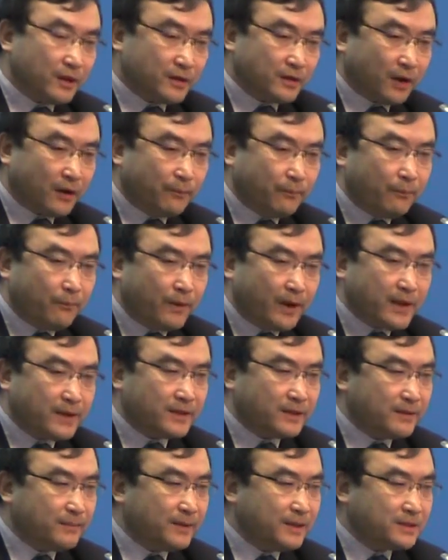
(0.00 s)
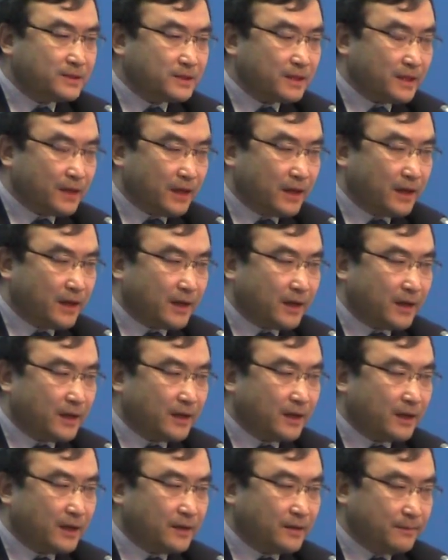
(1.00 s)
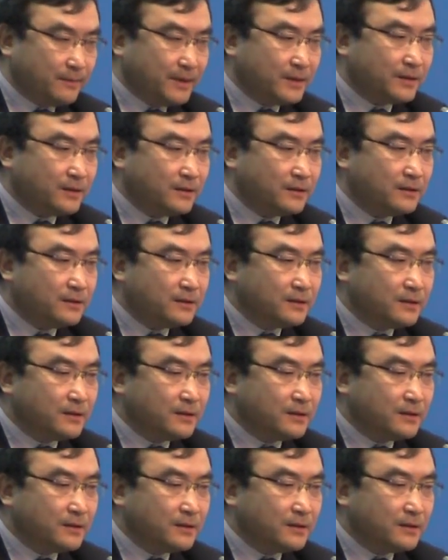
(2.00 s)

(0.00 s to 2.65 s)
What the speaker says: top 1 emitter,